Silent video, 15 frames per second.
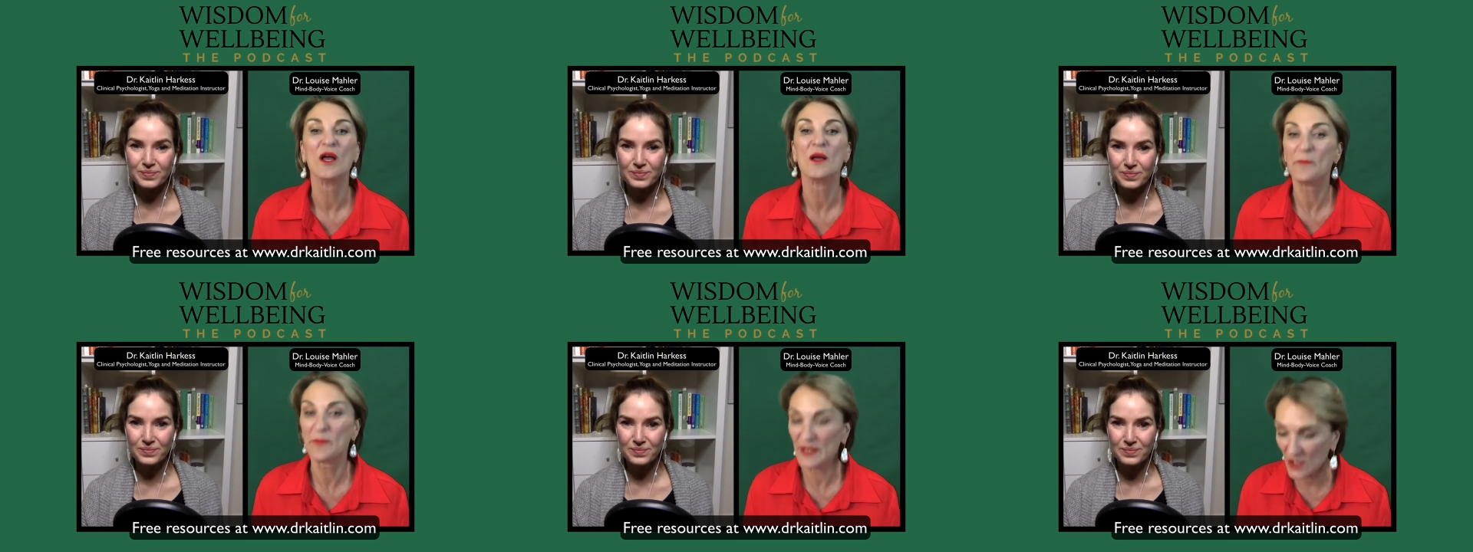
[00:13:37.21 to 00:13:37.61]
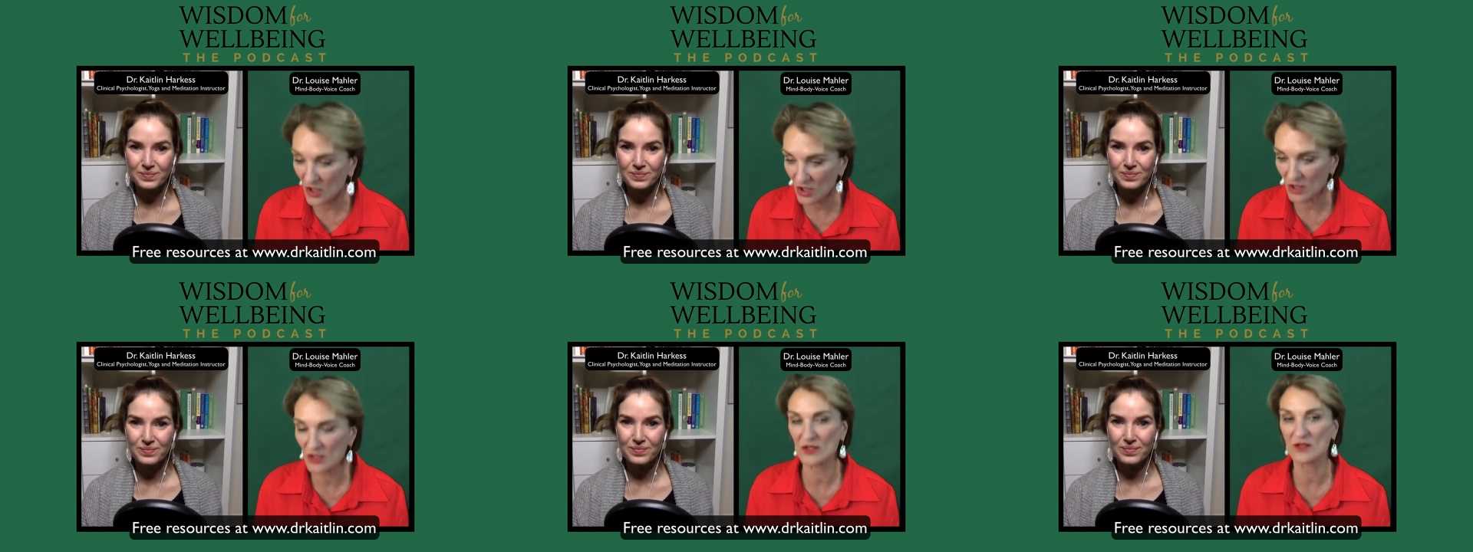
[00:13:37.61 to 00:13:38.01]

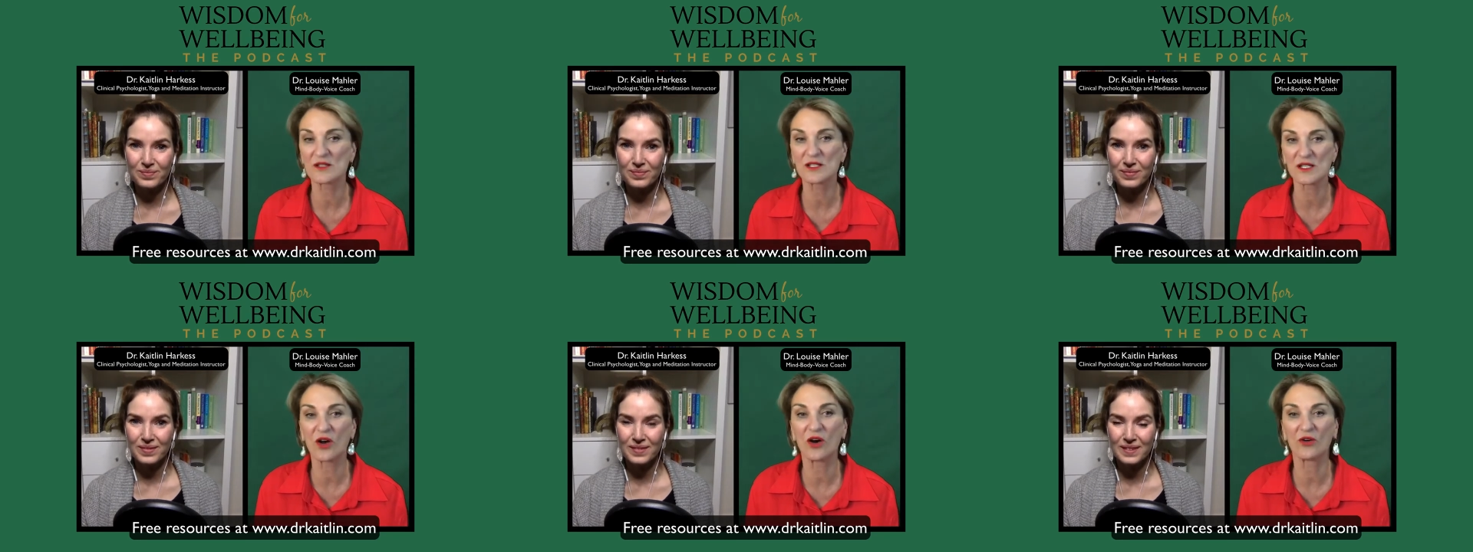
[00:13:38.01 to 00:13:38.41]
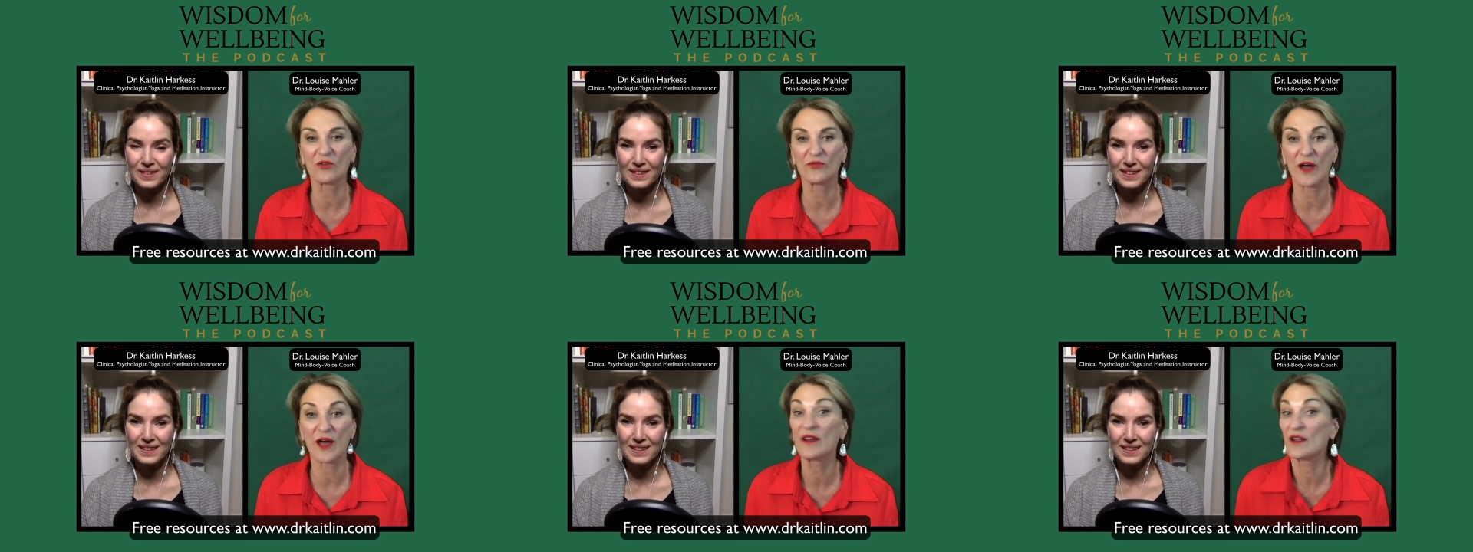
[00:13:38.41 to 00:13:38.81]
Speaker 1: because
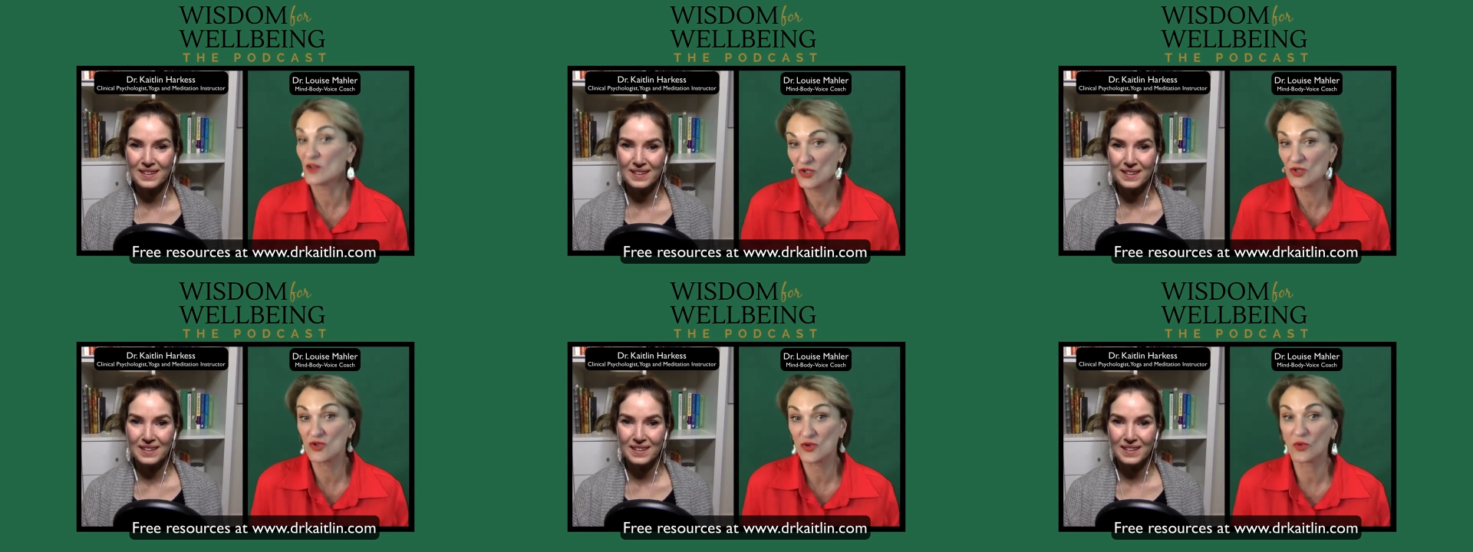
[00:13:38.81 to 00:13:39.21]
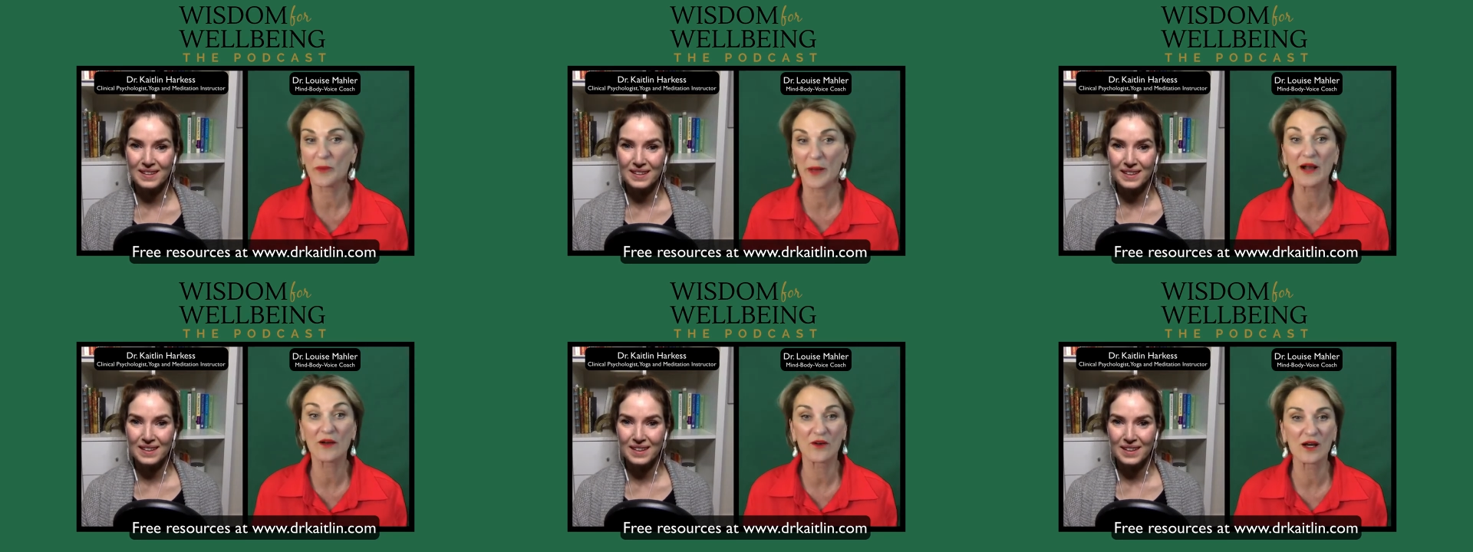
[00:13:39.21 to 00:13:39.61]
of an unusual
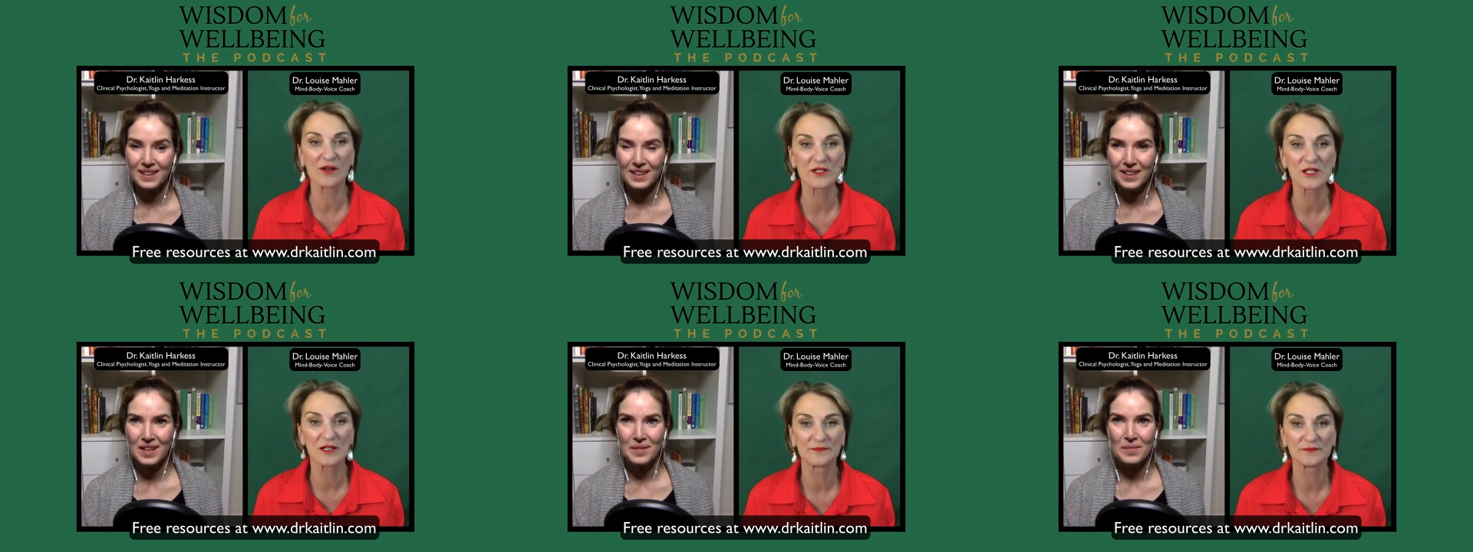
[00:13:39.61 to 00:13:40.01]
background.